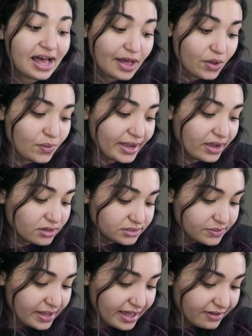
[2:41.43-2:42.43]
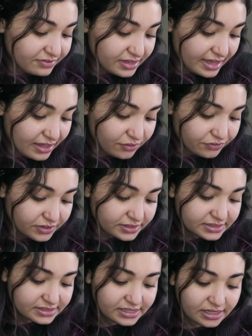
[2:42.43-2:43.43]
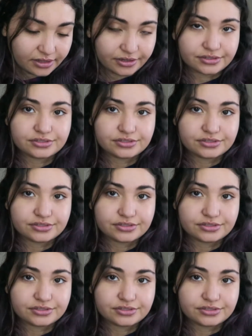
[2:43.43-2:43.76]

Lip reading: Oh, I also have the e.l.f. concealer,